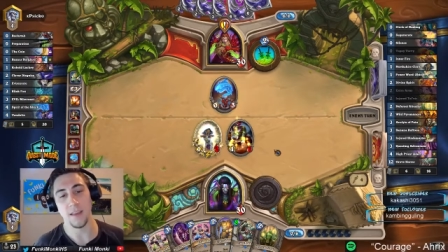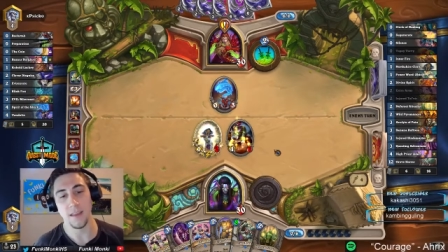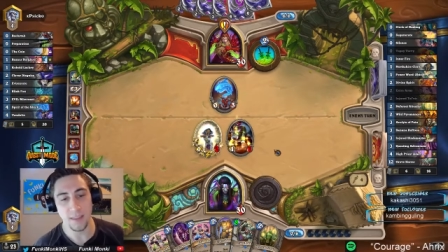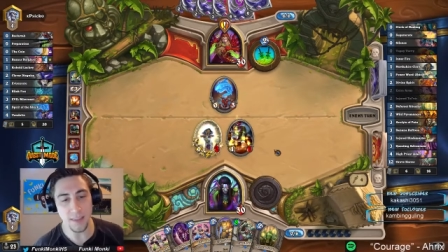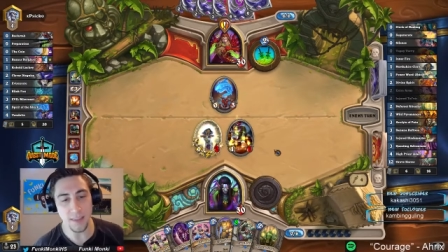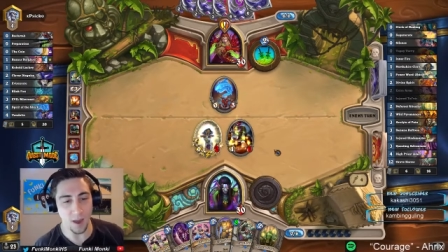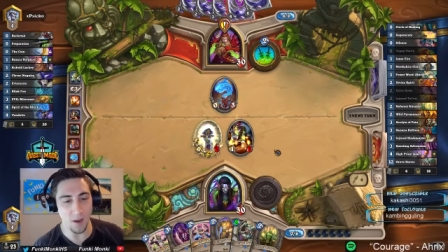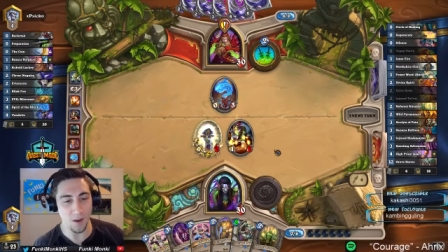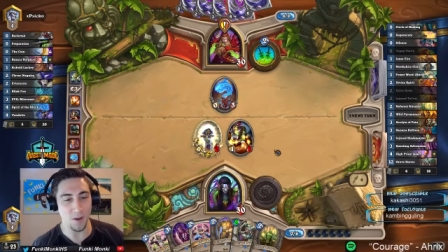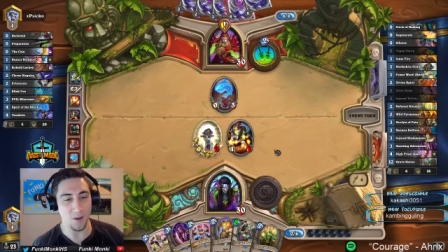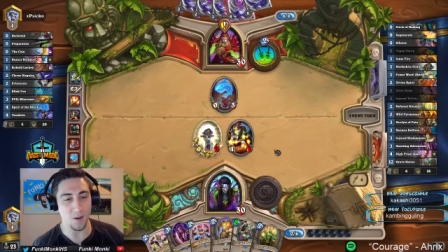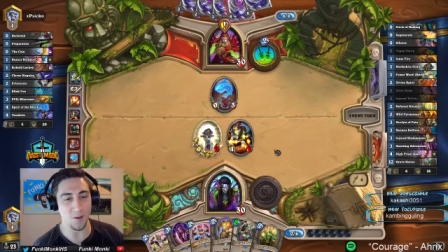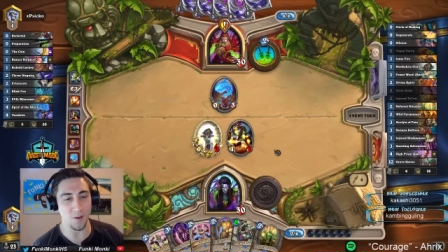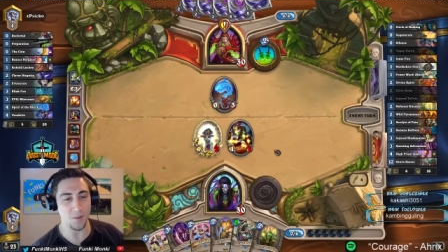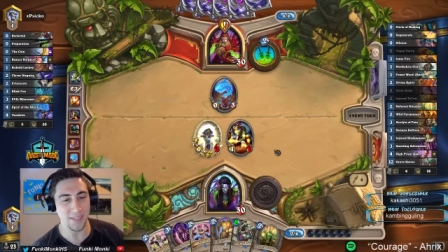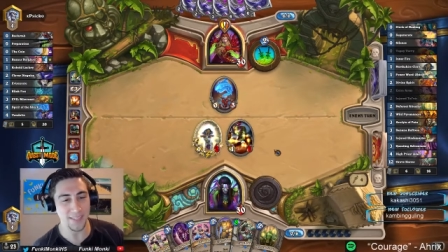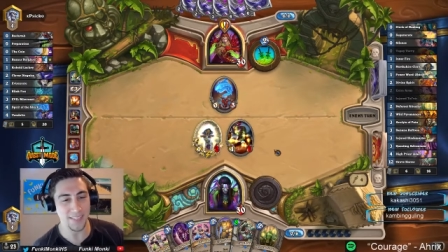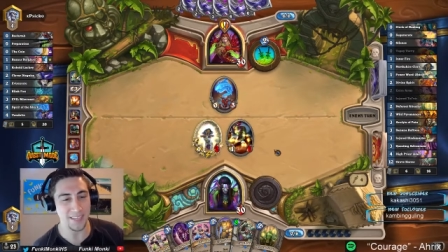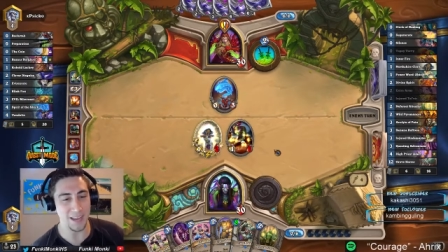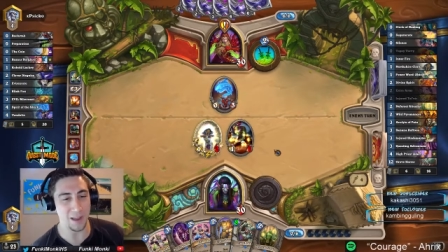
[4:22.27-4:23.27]
Yo,
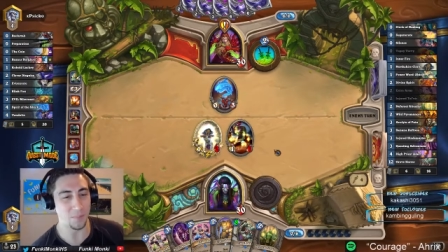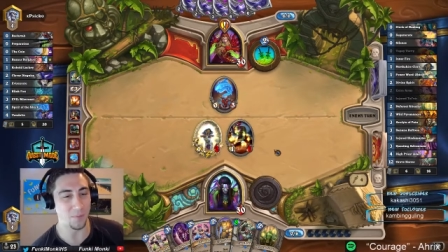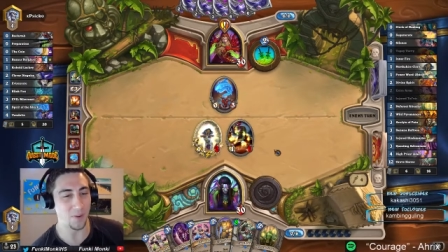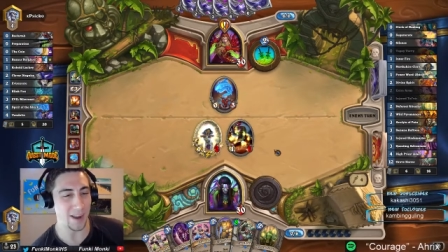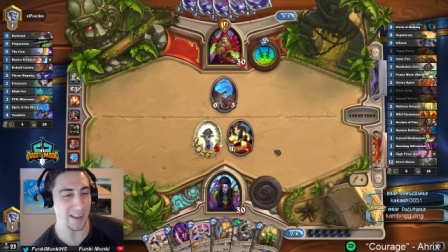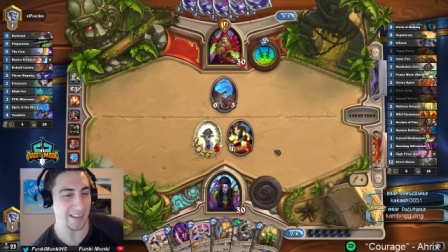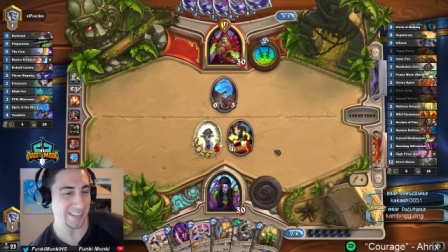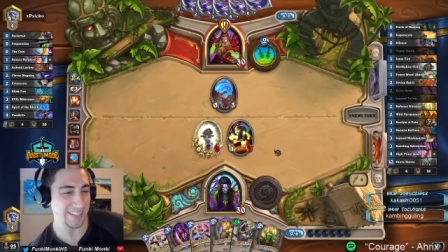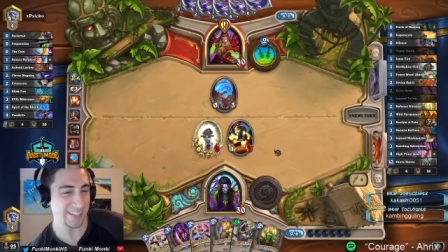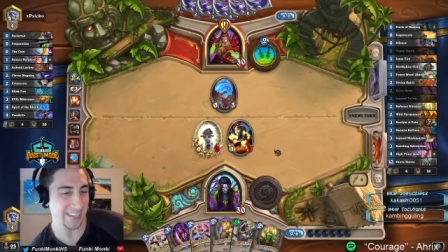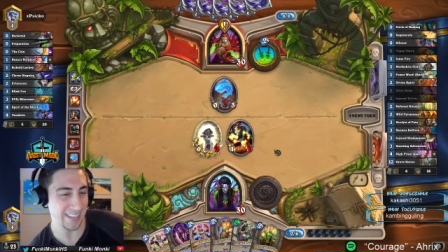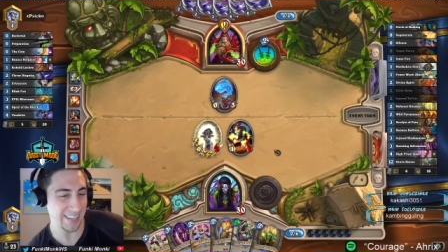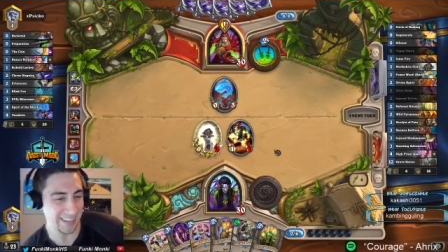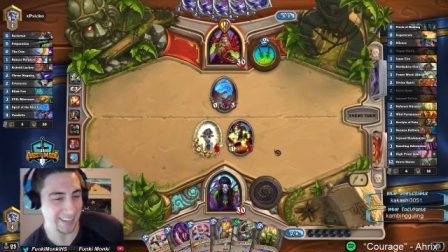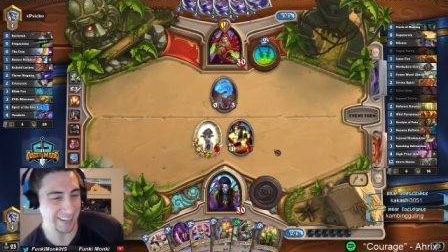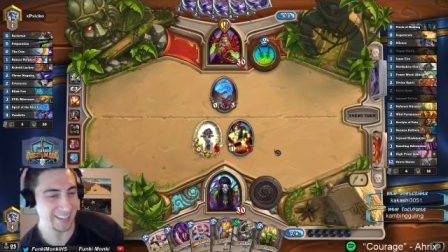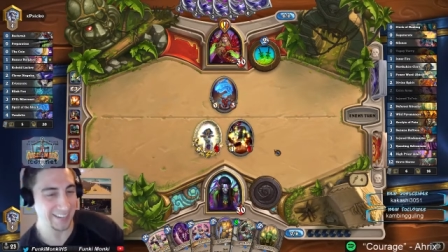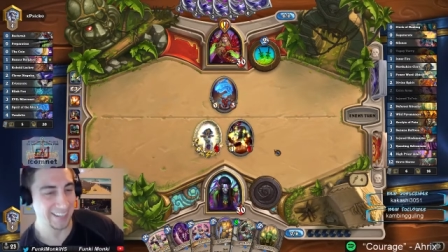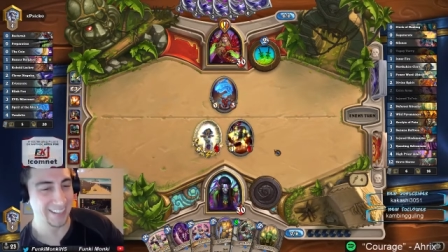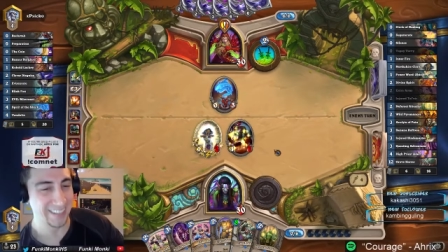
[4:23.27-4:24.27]
what's up,
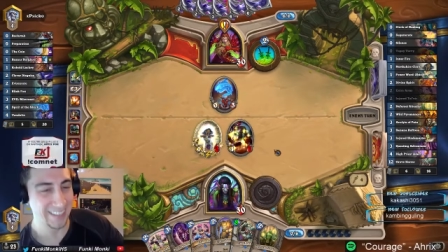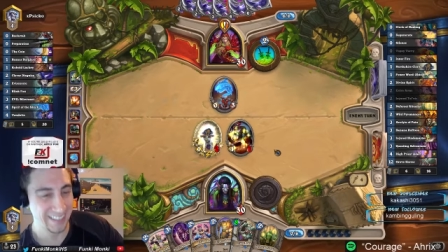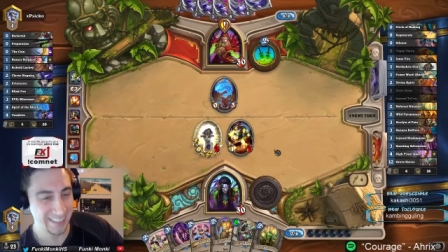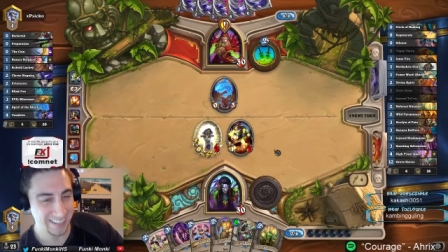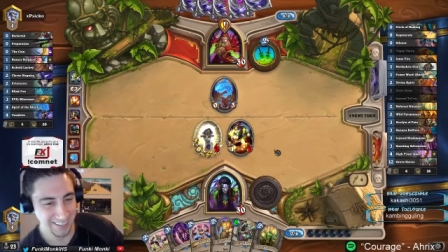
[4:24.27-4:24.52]
Regzin?